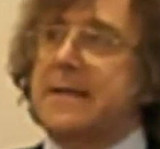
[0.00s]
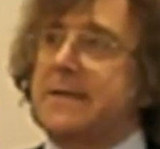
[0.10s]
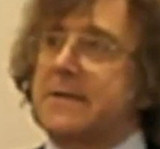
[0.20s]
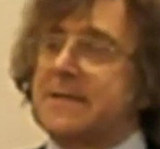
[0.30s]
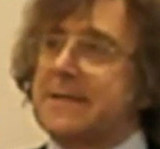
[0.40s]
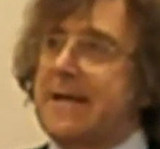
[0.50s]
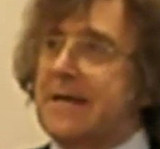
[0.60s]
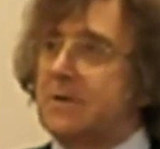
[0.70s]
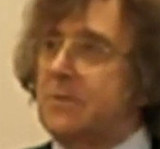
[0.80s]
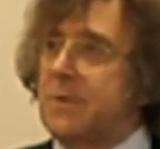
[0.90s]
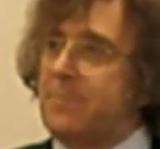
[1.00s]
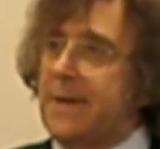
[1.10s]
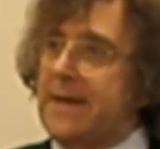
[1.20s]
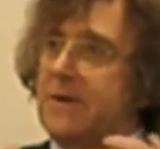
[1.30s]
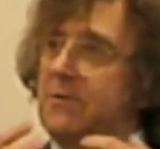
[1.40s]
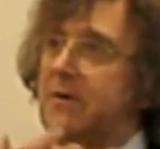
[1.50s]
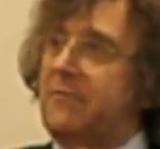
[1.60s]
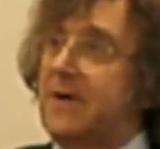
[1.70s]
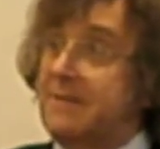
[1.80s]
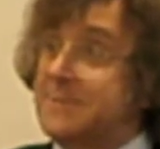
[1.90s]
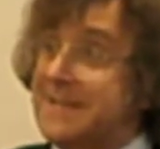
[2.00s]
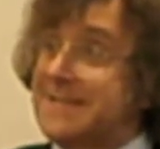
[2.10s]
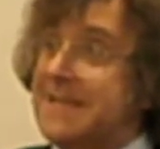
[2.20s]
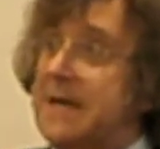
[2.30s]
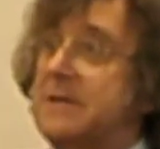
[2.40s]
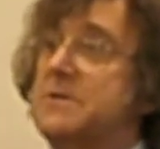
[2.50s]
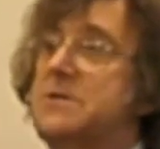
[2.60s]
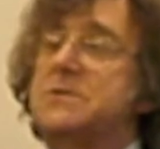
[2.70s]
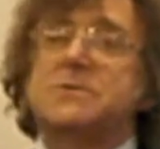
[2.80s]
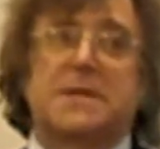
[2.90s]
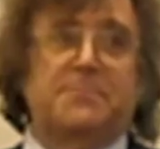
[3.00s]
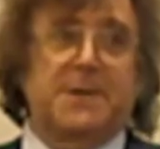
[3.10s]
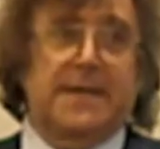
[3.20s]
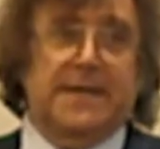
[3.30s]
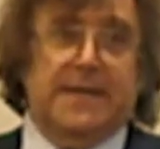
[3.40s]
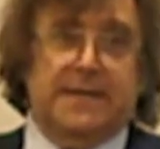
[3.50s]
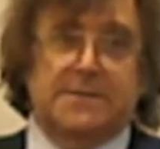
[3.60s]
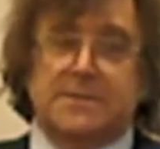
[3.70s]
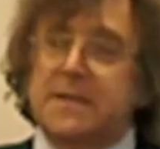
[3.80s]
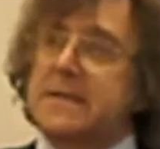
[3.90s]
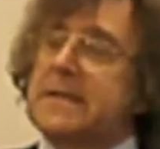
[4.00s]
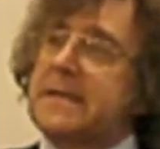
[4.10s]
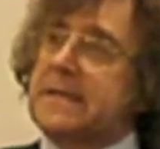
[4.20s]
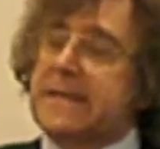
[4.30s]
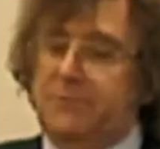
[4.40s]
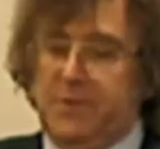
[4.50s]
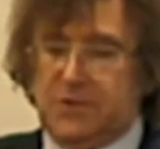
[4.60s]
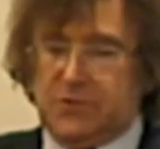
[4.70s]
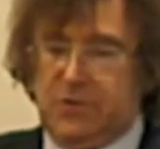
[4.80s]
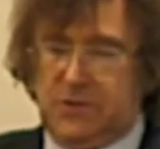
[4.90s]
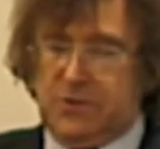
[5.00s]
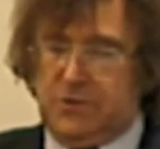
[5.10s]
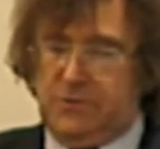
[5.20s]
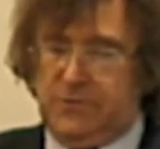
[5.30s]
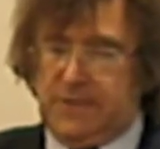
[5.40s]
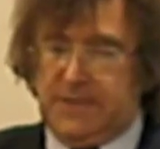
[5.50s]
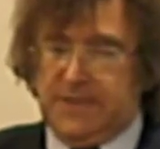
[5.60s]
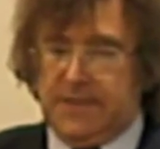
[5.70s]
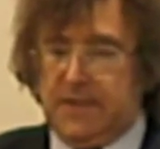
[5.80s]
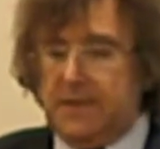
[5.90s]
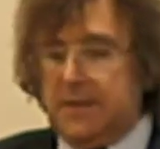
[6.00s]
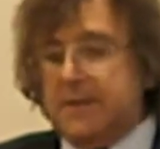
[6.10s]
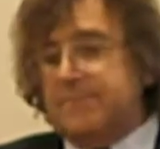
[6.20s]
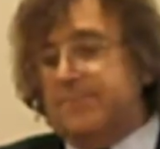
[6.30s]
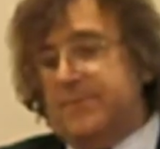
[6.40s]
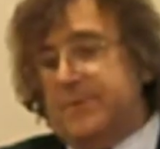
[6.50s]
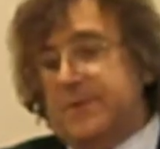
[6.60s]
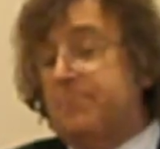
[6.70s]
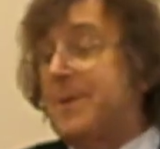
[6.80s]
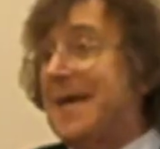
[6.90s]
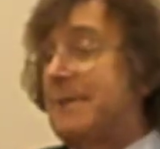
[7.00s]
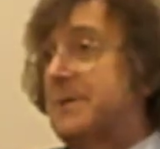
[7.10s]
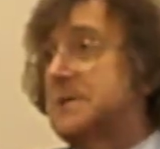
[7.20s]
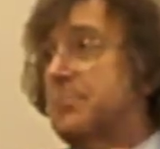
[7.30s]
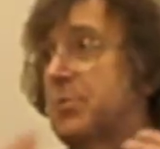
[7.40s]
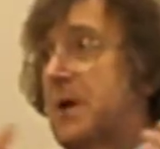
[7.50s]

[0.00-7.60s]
Now you're going to say, how can we pay off $5 million using BANs? If we structure the payments